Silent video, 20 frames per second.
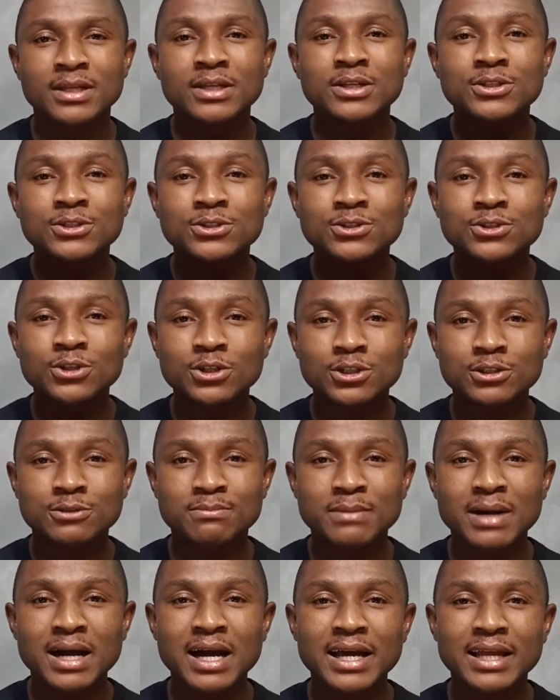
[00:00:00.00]
such
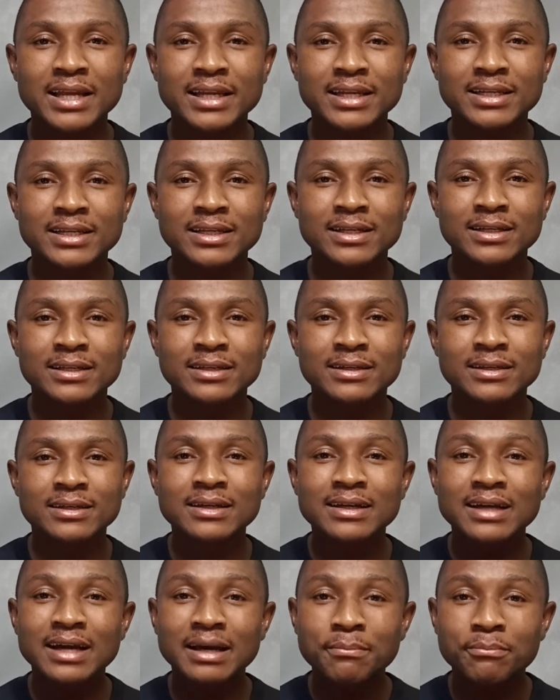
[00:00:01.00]
man
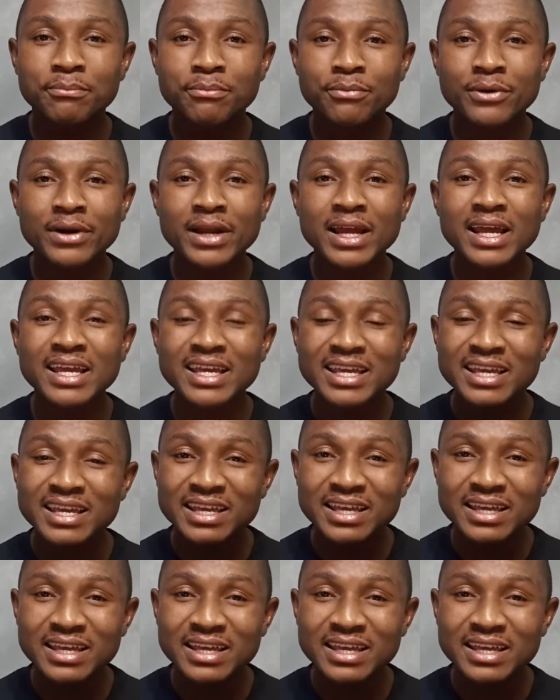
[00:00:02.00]
can pray